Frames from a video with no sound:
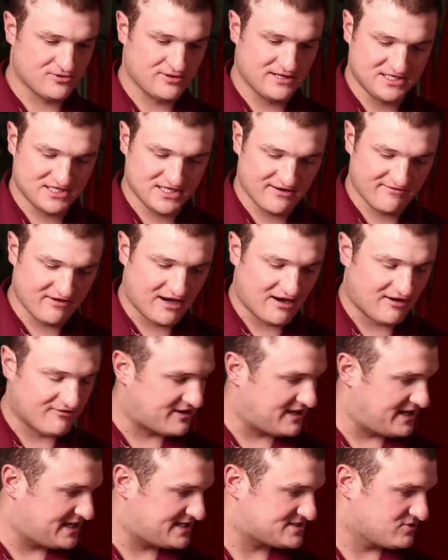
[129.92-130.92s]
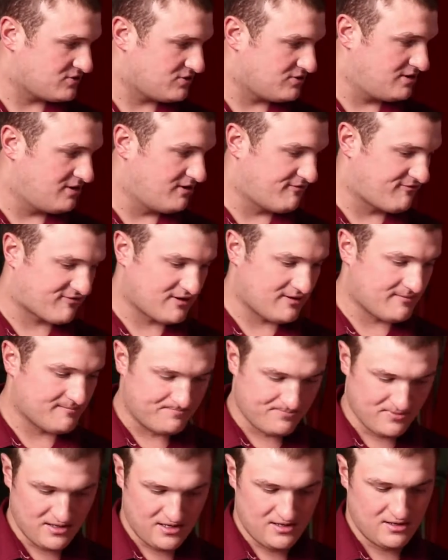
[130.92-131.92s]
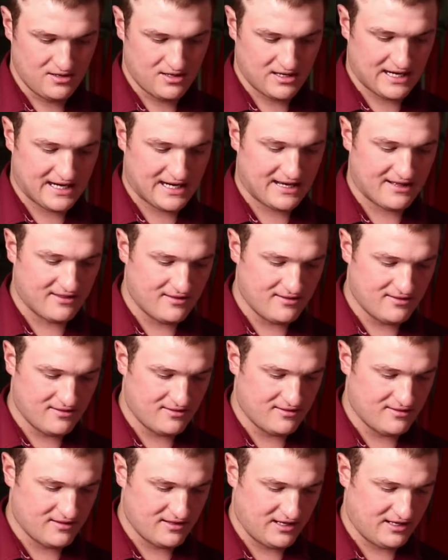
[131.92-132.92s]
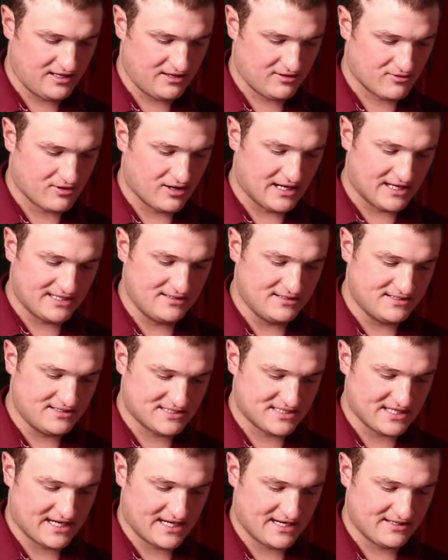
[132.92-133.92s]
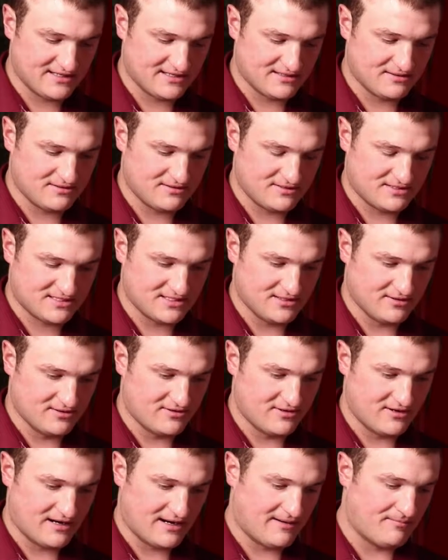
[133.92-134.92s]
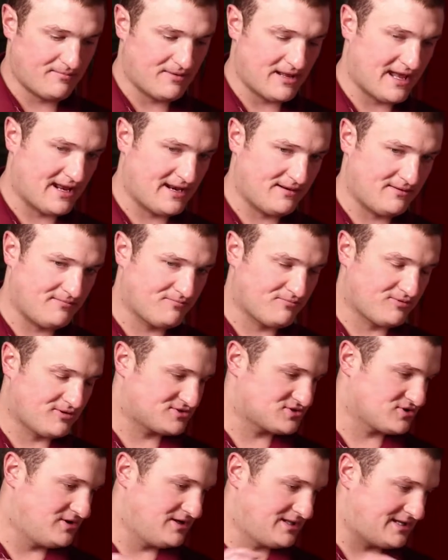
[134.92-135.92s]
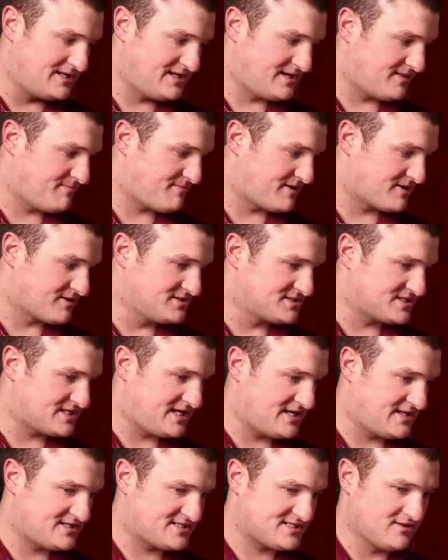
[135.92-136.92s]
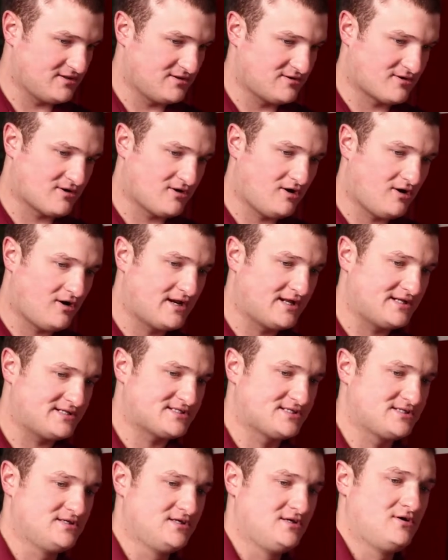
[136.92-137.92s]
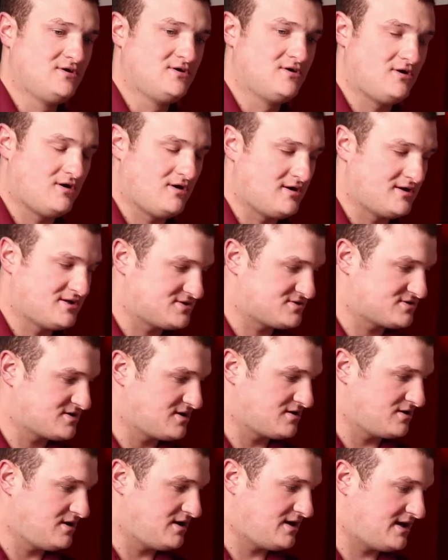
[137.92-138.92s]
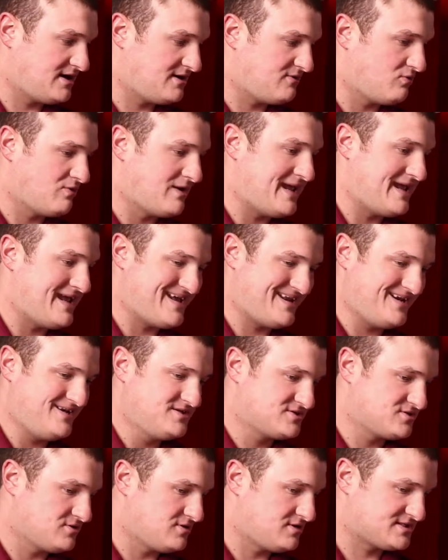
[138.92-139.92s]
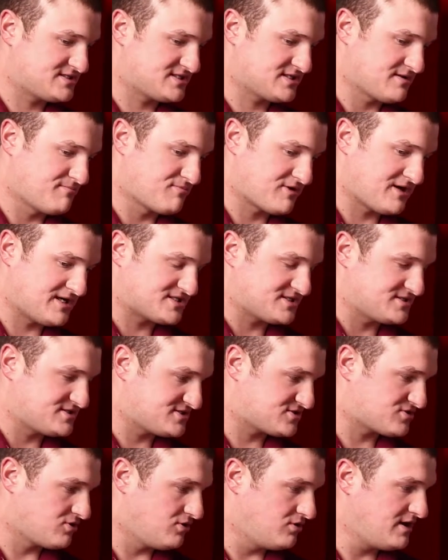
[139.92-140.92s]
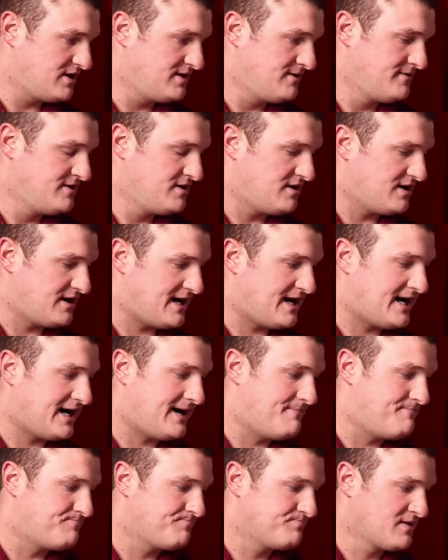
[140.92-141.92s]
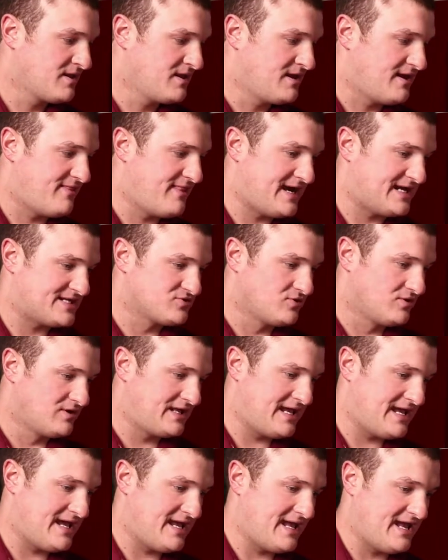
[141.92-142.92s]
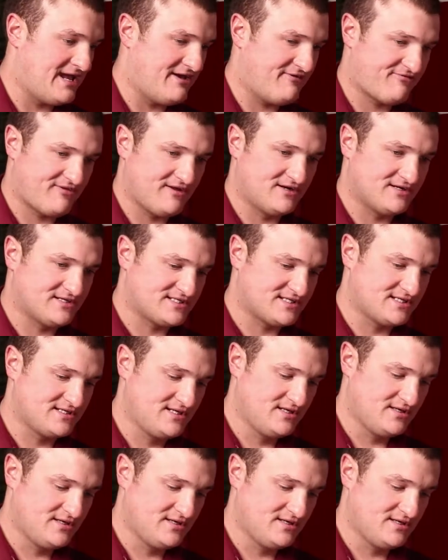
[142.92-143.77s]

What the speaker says: regen valve takes the oil from the rod side of the cylinder and puts oil into the barrel side of the cylinder on its way in, so on its compression stroke. And that's only if there's